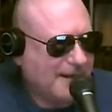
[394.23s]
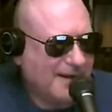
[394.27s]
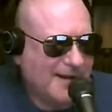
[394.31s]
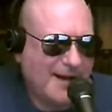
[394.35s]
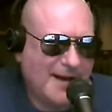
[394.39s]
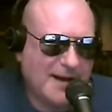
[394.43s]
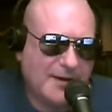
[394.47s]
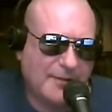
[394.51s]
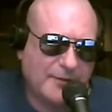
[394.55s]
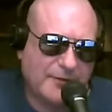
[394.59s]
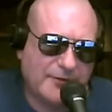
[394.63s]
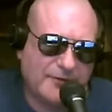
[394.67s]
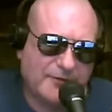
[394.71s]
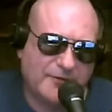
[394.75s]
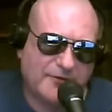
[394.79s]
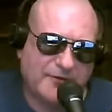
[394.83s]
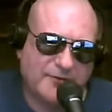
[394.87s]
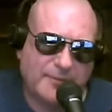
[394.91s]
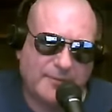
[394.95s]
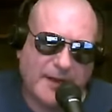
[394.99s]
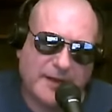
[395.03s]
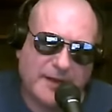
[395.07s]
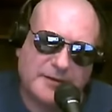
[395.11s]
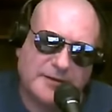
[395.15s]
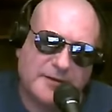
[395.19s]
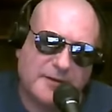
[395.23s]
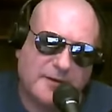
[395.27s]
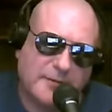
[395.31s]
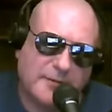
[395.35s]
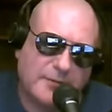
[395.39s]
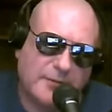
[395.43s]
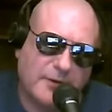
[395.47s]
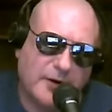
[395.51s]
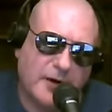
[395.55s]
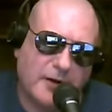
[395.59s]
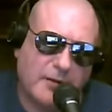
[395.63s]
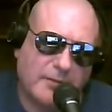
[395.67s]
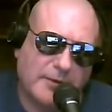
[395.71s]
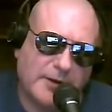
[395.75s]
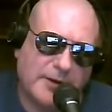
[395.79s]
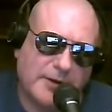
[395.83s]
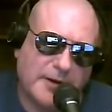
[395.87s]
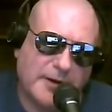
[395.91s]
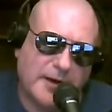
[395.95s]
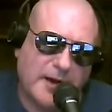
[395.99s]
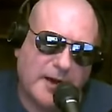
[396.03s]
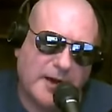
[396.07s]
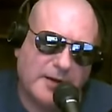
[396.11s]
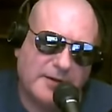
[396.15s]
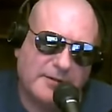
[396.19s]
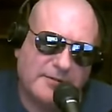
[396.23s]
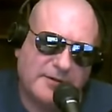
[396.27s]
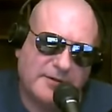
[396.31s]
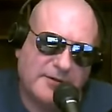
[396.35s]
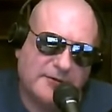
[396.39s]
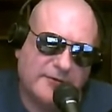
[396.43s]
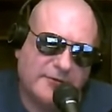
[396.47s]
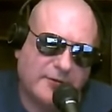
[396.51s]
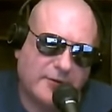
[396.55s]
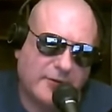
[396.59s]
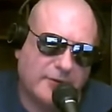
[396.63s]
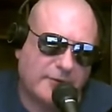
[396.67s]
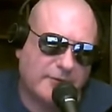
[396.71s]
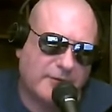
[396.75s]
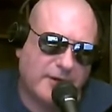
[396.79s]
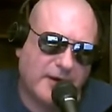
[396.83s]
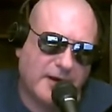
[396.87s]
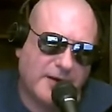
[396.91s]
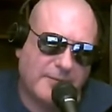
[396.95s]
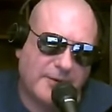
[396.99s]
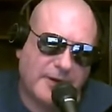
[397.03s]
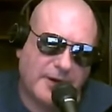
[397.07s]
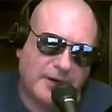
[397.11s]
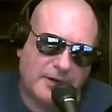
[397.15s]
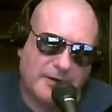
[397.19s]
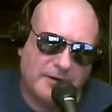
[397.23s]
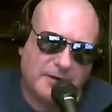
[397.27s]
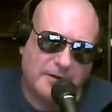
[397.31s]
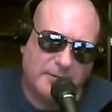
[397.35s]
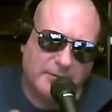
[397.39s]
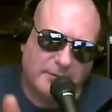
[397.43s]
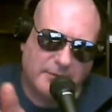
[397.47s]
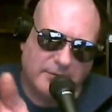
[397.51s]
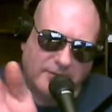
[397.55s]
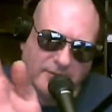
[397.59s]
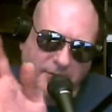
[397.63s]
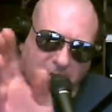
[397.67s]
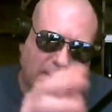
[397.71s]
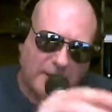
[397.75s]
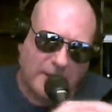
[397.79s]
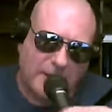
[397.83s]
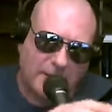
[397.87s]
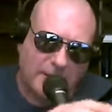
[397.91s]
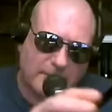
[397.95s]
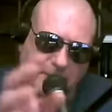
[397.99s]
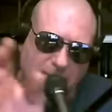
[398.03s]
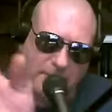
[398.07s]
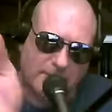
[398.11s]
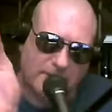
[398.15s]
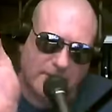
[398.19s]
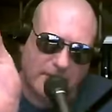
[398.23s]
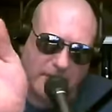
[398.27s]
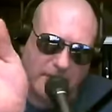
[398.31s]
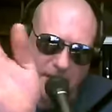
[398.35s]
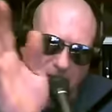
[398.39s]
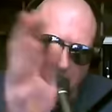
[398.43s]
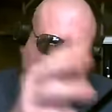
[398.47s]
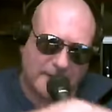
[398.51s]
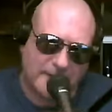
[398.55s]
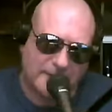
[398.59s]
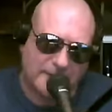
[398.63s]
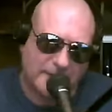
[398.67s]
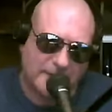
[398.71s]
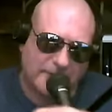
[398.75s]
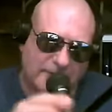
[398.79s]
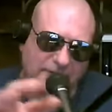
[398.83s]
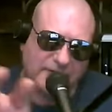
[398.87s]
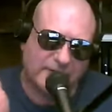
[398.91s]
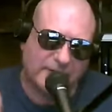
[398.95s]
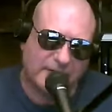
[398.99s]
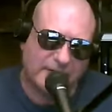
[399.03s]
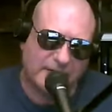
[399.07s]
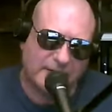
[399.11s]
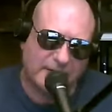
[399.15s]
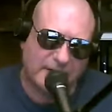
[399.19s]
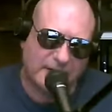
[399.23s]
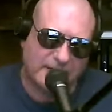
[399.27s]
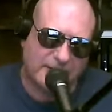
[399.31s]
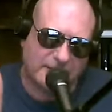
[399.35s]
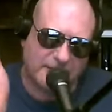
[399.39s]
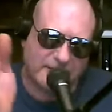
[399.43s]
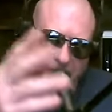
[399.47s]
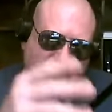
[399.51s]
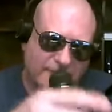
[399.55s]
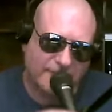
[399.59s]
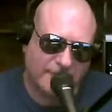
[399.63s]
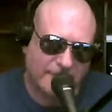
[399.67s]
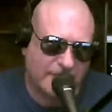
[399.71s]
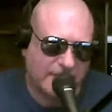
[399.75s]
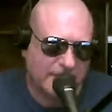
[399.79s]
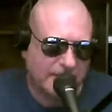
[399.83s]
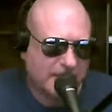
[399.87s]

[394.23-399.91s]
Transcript: I would suspect probably not. There's no crime here. Move along, move along. Nothing to see, nothing to see.